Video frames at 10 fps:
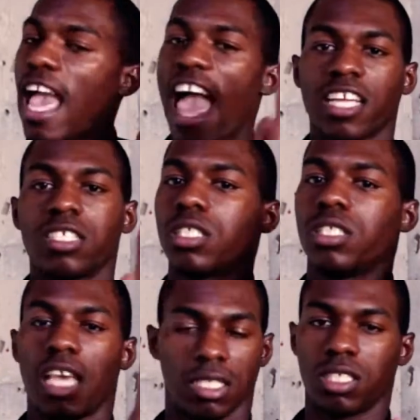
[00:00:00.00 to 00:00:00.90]
actions
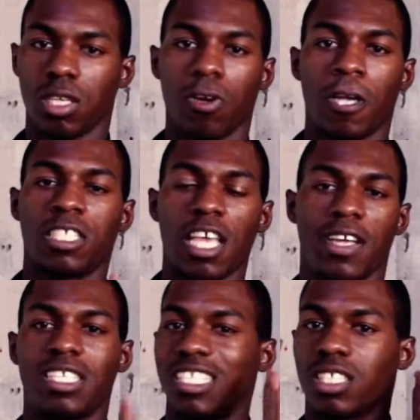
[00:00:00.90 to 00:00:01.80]

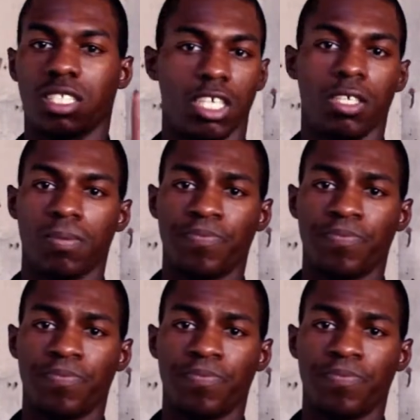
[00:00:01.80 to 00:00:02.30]
necessary to succeed.